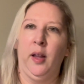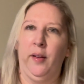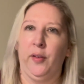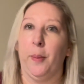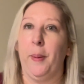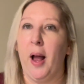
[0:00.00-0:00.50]

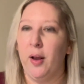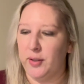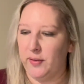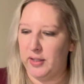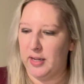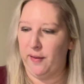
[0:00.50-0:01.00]
got piles of
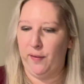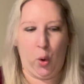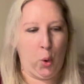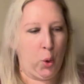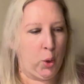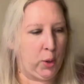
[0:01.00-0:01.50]
stuff
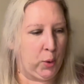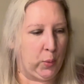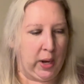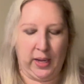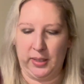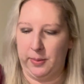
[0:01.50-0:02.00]
all
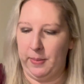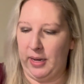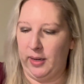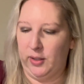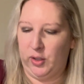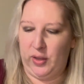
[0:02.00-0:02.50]
around me.
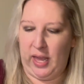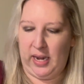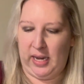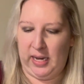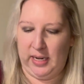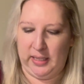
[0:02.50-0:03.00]
So that
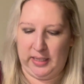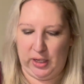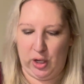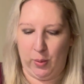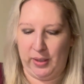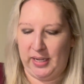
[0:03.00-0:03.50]
is, you
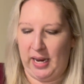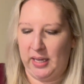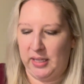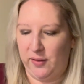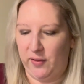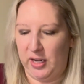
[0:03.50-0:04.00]
know, a
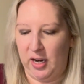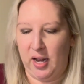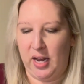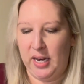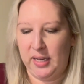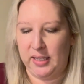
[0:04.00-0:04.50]
test for the
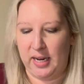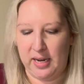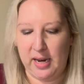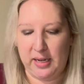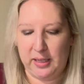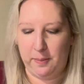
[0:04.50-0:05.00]
eyes. I
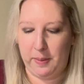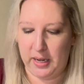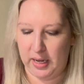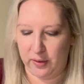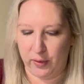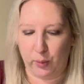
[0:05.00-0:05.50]
need to
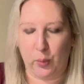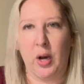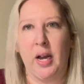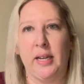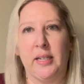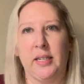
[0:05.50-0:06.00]
be in the right